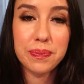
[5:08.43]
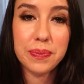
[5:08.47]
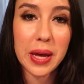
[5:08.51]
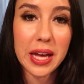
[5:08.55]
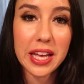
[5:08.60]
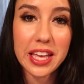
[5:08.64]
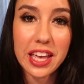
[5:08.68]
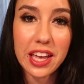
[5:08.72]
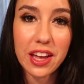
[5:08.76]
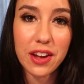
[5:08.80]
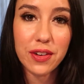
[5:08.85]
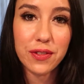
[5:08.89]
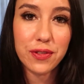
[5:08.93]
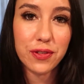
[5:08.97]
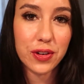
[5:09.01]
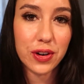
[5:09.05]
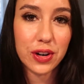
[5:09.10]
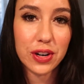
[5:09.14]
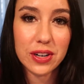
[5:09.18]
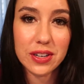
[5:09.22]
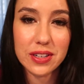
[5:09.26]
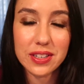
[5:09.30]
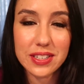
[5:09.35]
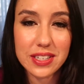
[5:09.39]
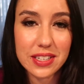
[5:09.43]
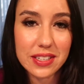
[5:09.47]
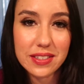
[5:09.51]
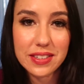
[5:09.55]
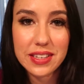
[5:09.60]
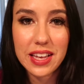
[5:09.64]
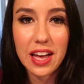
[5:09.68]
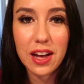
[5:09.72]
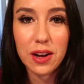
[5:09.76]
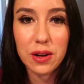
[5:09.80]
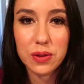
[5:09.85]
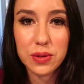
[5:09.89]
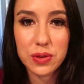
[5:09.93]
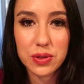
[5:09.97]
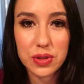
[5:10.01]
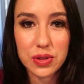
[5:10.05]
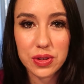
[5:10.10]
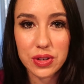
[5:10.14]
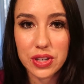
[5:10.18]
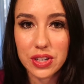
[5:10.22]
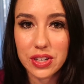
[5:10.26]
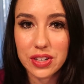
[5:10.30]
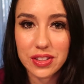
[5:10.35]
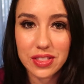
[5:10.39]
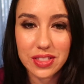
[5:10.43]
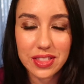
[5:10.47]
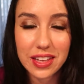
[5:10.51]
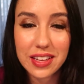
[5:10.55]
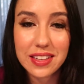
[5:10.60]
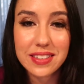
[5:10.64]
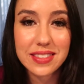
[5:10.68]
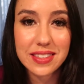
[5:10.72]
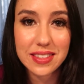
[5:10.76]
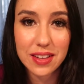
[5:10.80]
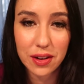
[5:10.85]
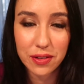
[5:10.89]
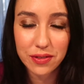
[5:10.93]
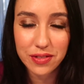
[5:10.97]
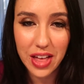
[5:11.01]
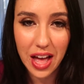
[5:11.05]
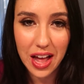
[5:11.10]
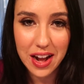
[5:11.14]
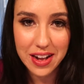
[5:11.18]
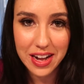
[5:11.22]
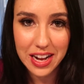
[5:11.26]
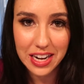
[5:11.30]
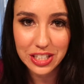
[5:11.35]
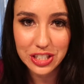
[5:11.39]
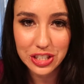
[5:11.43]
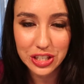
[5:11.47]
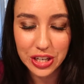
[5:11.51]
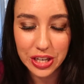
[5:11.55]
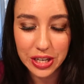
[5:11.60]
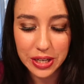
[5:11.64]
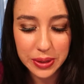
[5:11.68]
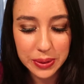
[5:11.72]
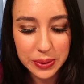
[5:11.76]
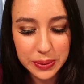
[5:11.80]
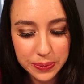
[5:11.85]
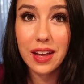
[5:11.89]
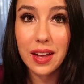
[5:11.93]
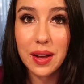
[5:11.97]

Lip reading: begging for discounts or things of that nature.